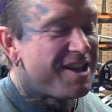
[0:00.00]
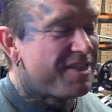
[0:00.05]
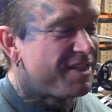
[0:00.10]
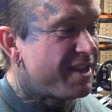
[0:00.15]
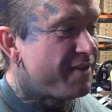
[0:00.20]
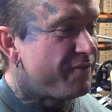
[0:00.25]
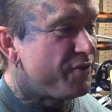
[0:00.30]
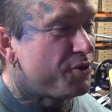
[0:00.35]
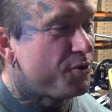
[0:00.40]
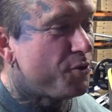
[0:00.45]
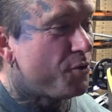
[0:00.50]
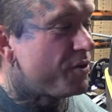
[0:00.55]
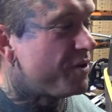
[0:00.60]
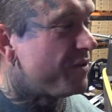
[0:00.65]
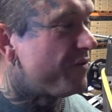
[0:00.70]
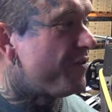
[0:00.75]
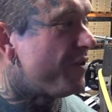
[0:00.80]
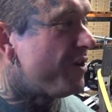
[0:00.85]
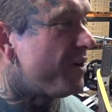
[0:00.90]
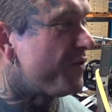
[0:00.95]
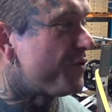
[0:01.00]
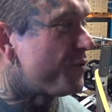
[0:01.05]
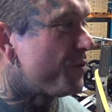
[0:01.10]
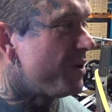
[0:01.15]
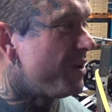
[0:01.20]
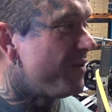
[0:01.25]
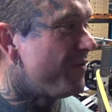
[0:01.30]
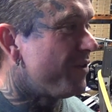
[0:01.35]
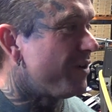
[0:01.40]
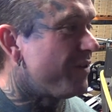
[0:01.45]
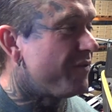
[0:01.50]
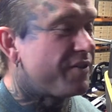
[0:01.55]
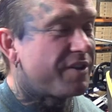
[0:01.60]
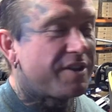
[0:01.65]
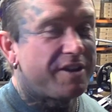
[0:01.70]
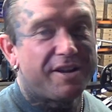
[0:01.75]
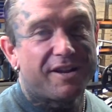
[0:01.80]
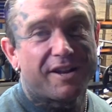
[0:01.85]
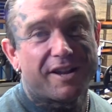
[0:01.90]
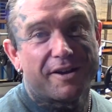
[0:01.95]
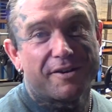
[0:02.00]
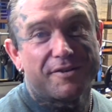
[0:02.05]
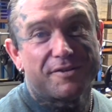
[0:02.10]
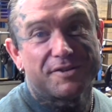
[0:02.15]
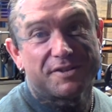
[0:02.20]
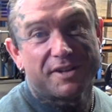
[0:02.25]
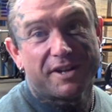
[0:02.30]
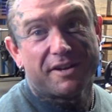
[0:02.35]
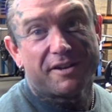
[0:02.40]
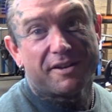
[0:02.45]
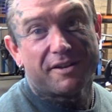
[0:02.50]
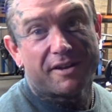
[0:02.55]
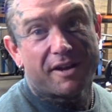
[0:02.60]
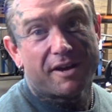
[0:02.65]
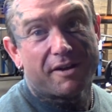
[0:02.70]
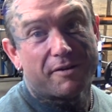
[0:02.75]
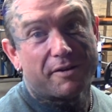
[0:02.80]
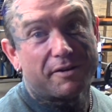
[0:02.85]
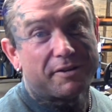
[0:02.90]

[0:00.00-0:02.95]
Now, if you're talking 525 kilos, then no,